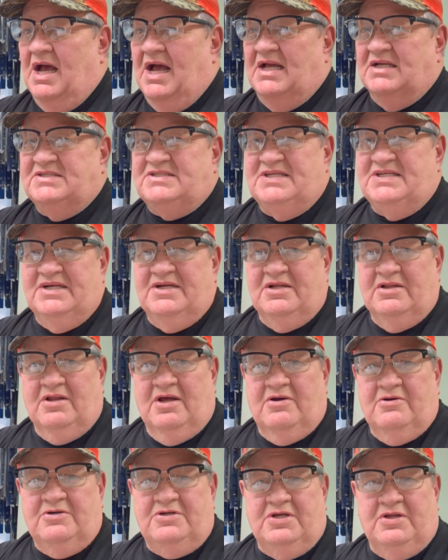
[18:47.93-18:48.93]
send a
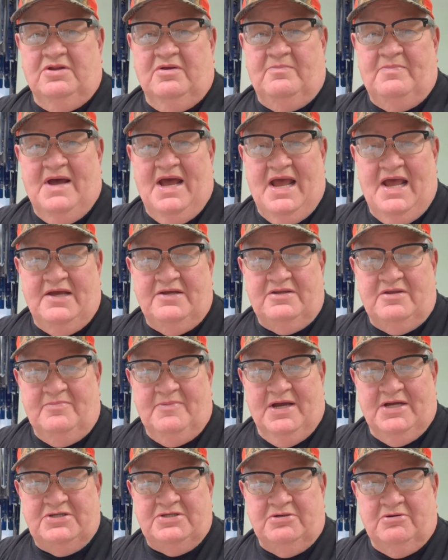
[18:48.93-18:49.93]
letter to the bank to
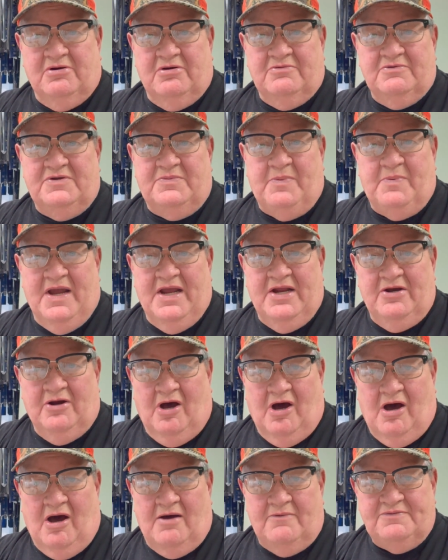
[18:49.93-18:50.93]
make sure it was paid
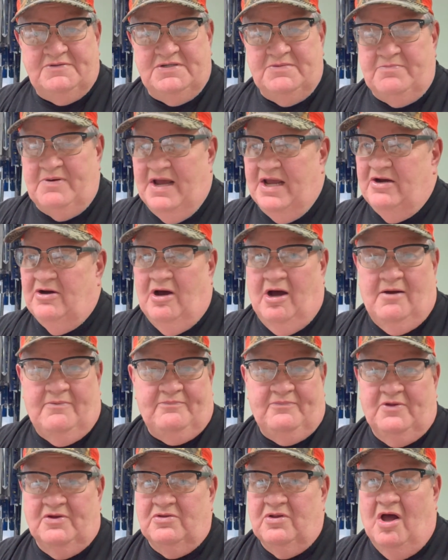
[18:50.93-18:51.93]
off. She paid
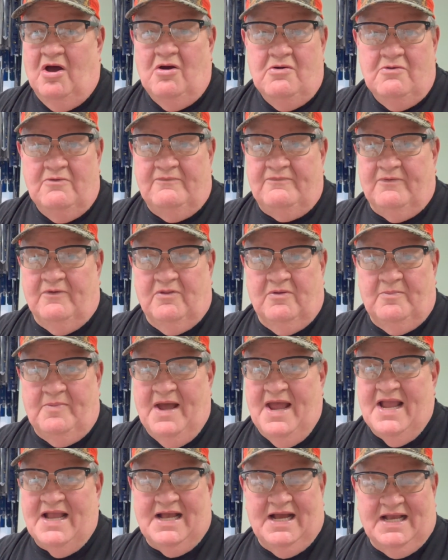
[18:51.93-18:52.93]
off the loan for the
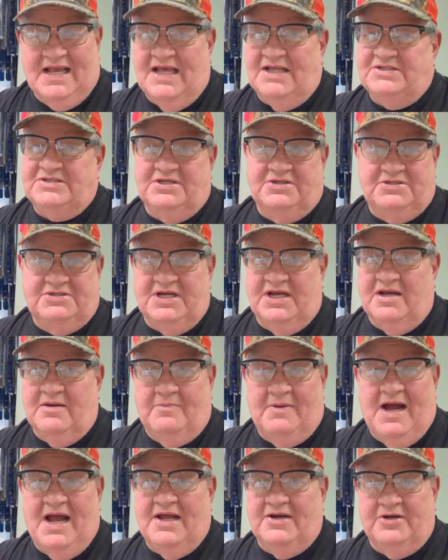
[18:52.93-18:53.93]
bank, I guess, so she could
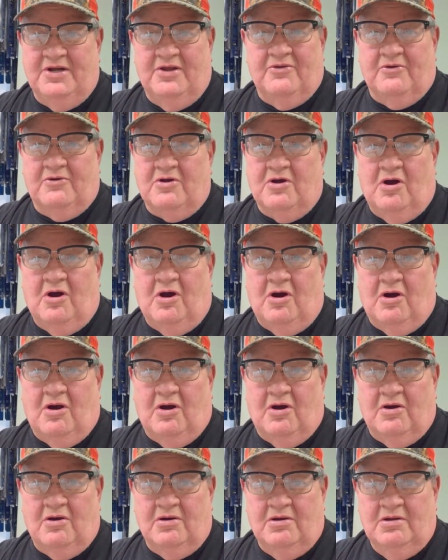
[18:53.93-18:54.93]
buy another car.
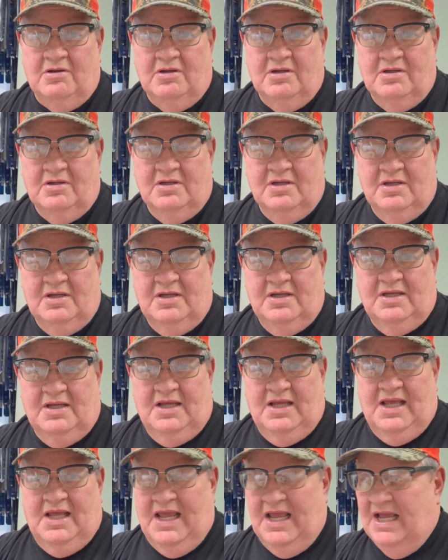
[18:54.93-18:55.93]

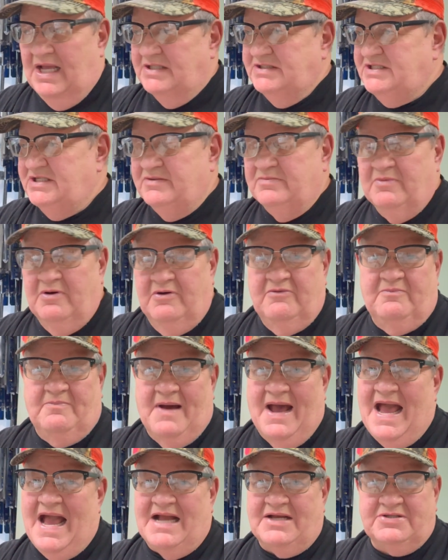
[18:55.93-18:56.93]
And she moved
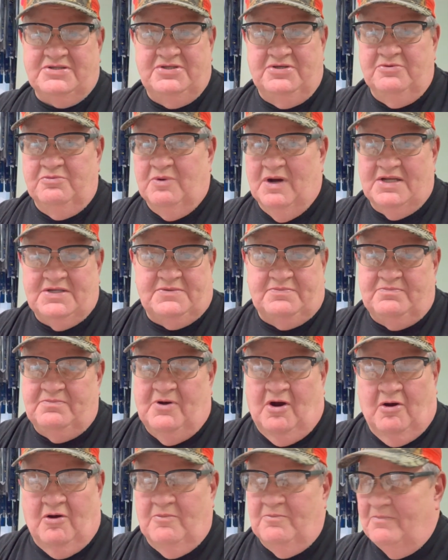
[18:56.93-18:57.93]
back to
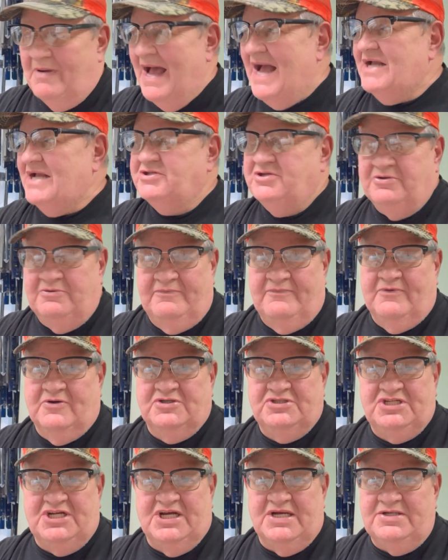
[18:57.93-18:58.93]

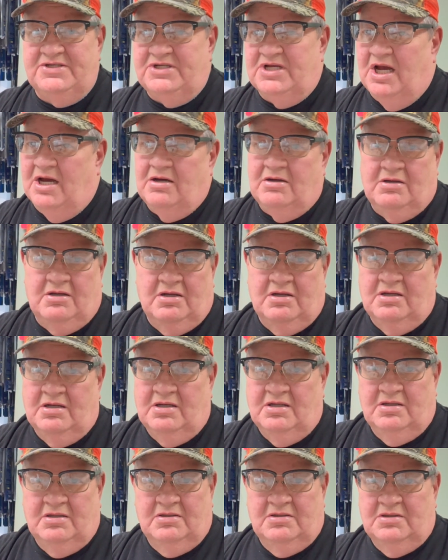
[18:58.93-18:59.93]
Virginia,
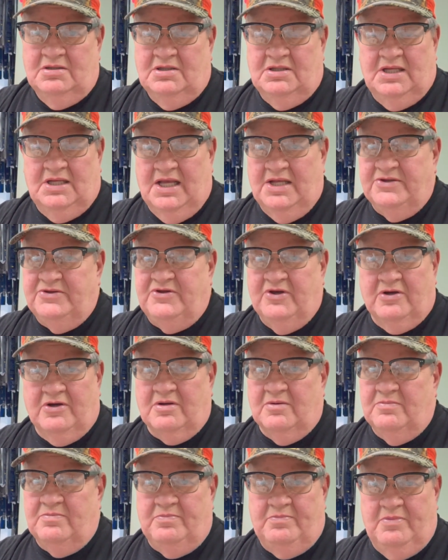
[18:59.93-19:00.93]
and took
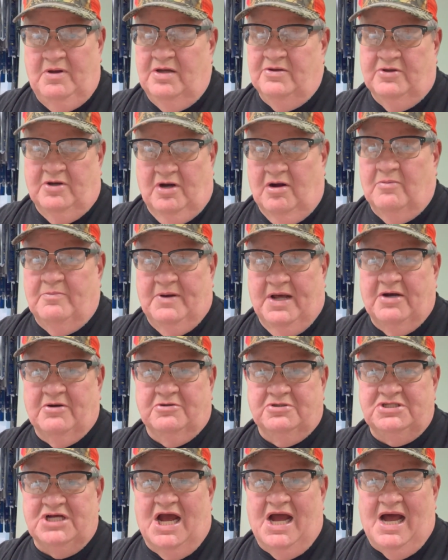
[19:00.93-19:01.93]
a, you know,
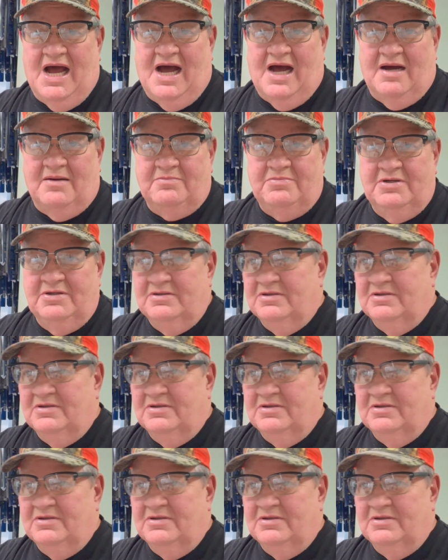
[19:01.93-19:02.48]
better job,